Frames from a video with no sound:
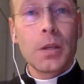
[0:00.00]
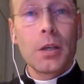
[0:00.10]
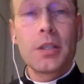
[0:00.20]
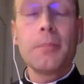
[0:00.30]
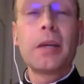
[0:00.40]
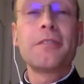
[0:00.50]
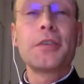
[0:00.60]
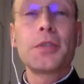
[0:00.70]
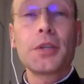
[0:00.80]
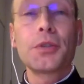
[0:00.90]
It's a
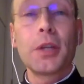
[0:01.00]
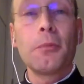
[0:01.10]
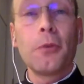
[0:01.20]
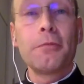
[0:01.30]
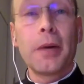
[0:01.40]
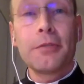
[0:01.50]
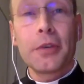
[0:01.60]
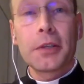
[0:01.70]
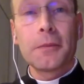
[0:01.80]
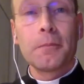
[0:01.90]
manifestation of my
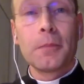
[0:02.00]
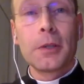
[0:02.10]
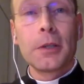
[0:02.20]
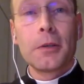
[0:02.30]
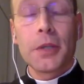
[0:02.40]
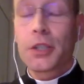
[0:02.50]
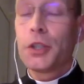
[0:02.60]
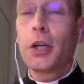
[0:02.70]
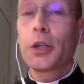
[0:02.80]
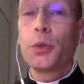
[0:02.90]
freedom, but it's
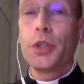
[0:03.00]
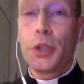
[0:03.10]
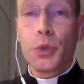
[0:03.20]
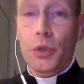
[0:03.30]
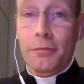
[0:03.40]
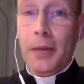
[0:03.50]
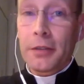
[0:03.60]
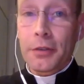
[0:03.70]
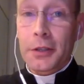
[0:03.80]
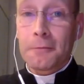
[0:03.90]
not a good use of
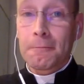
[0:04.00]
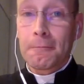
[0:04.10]
my freedom.